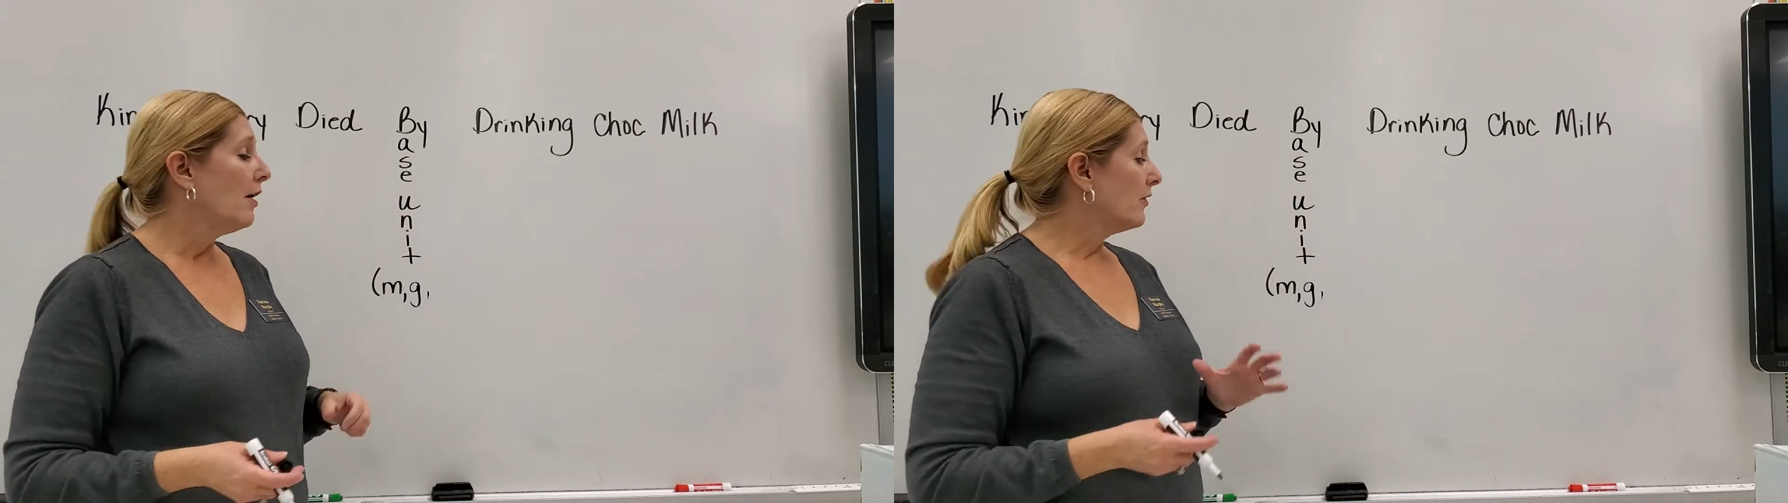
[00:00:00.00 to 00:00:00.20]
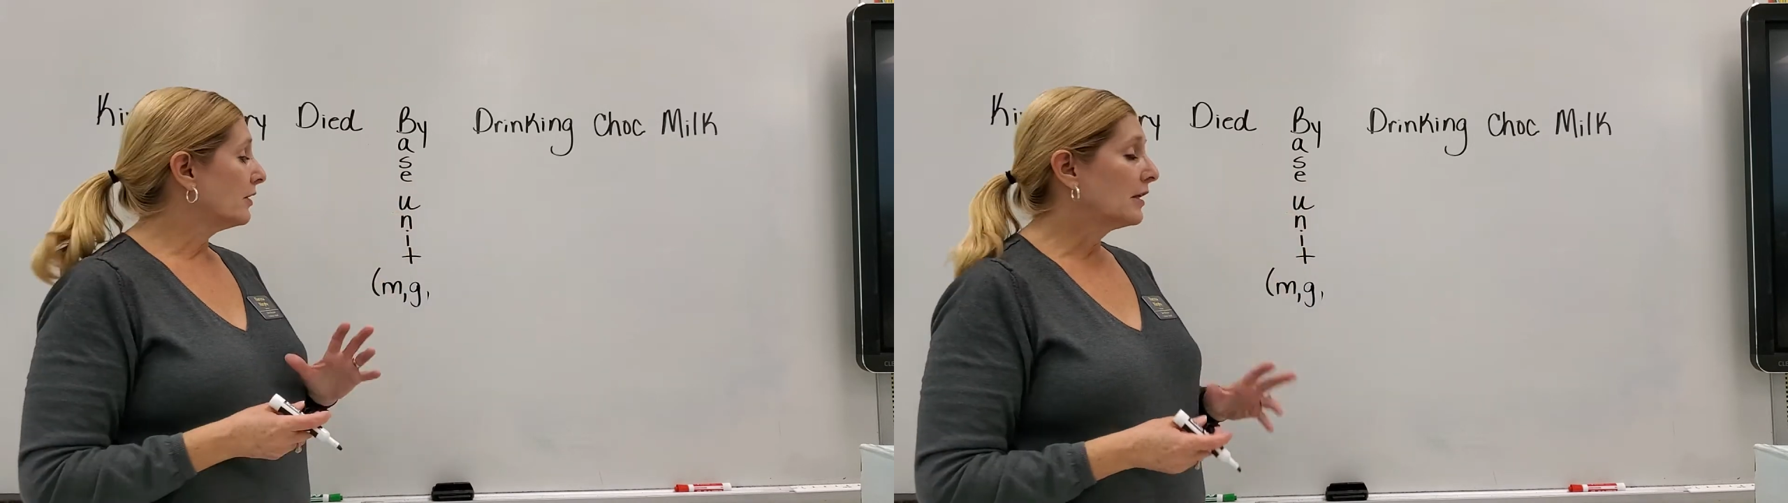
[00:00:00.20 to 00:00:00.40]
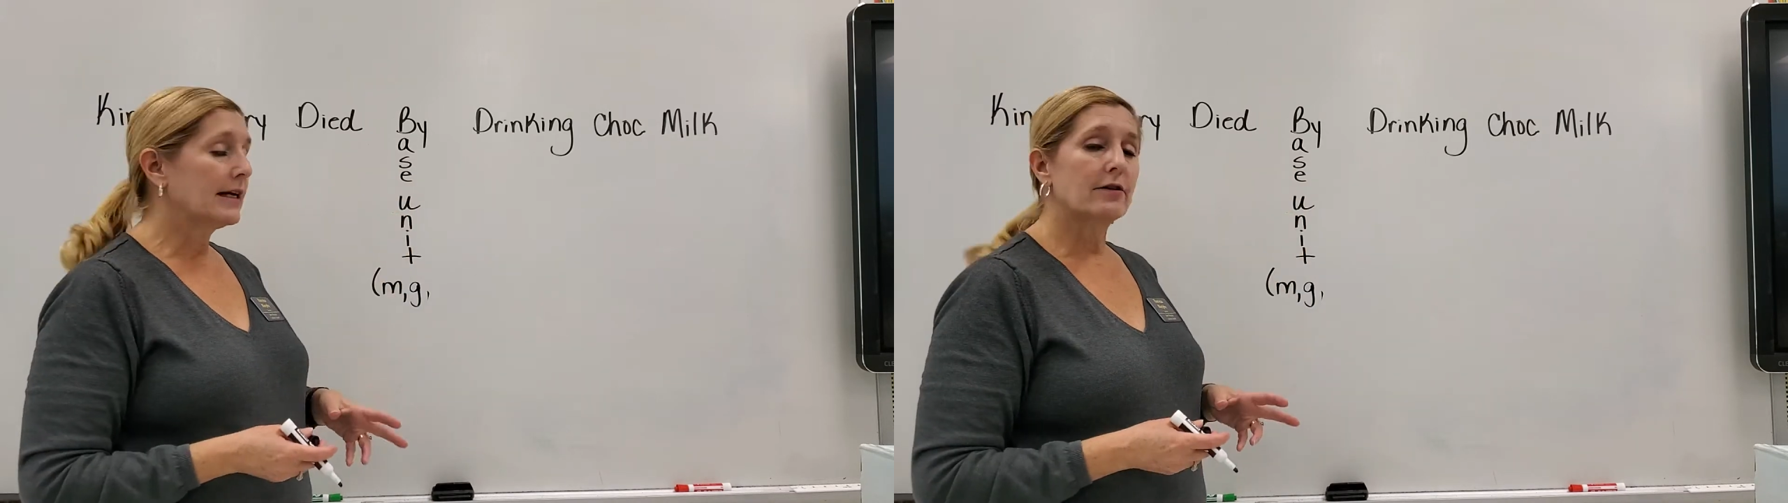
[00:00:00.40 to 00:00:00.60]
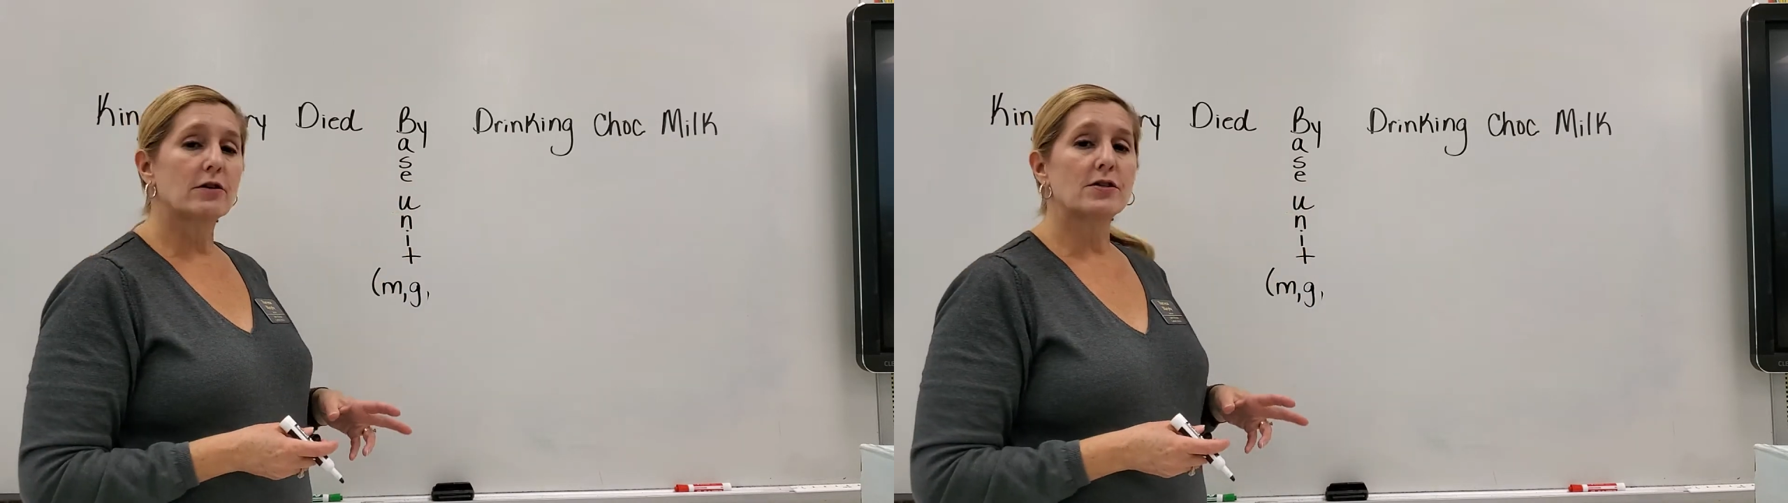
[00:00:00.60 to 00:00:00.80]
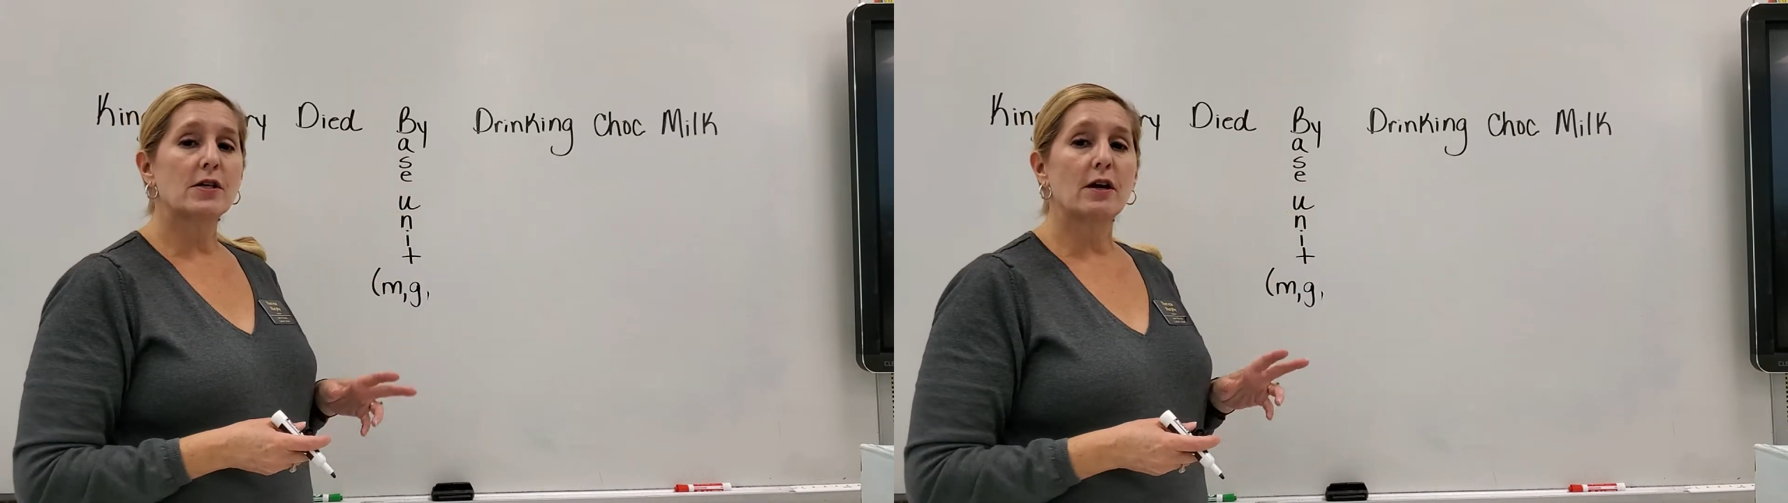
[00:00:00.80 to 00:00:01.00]
The liter
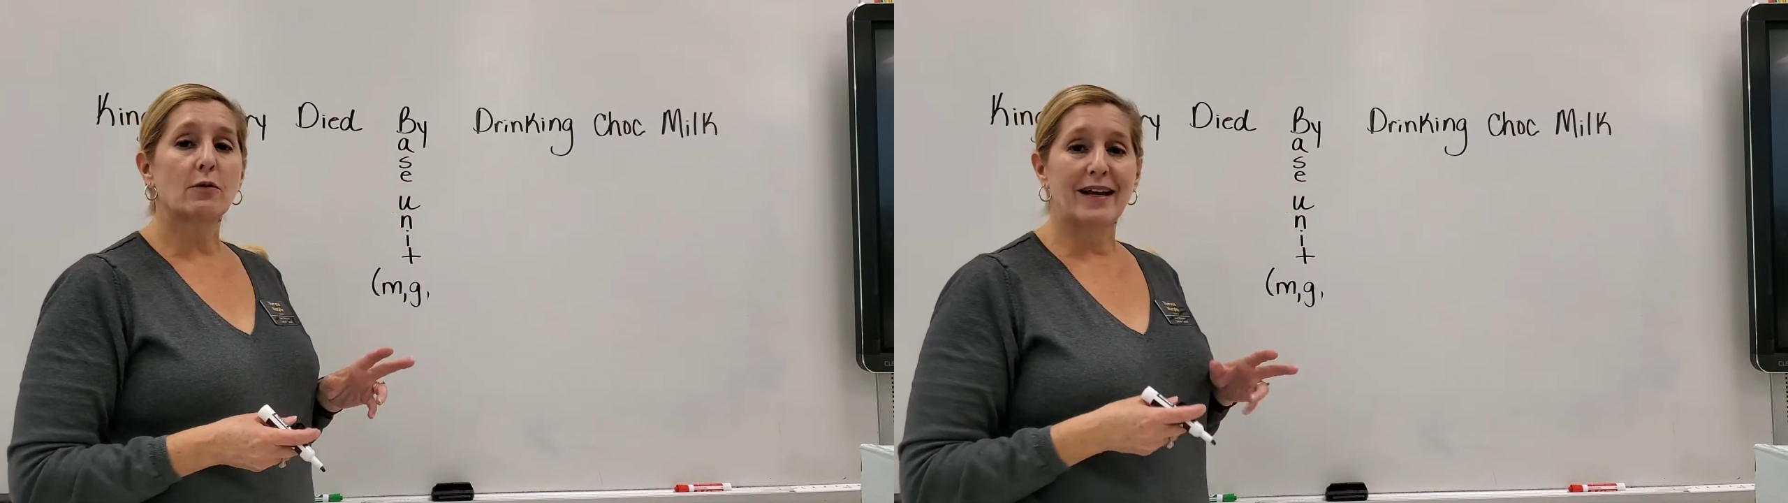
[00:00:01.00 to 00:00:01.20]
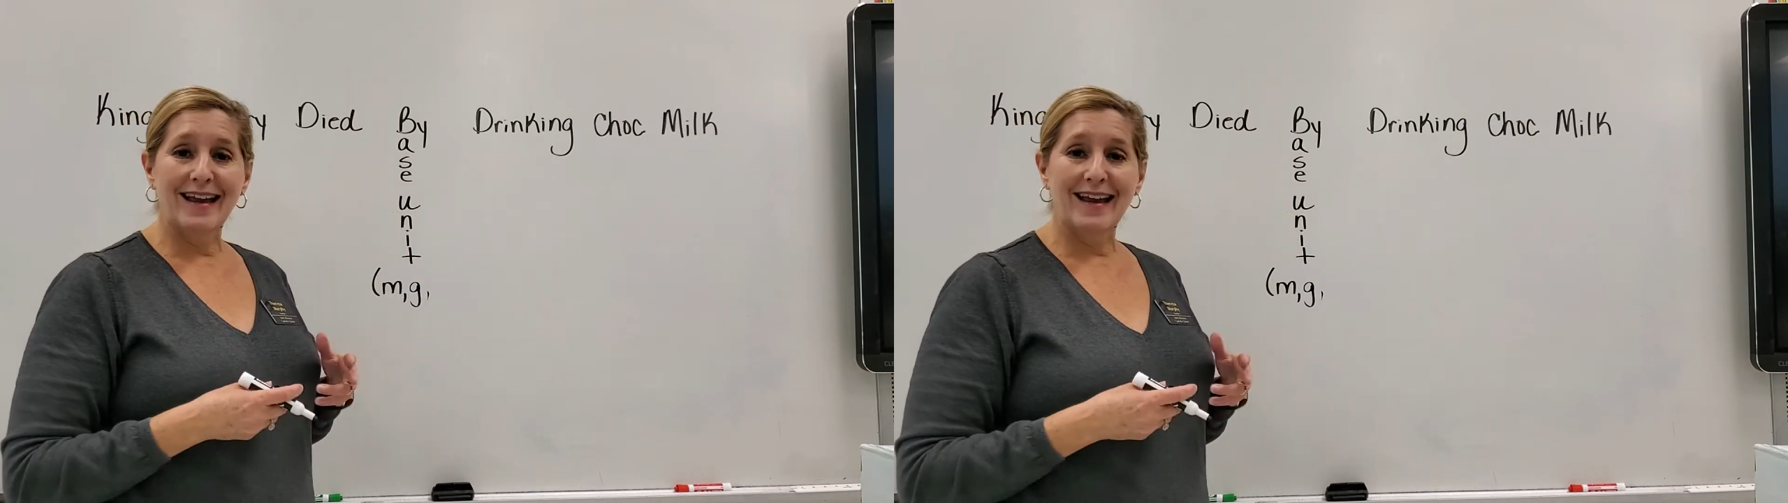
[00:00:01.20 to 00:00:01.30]
is the only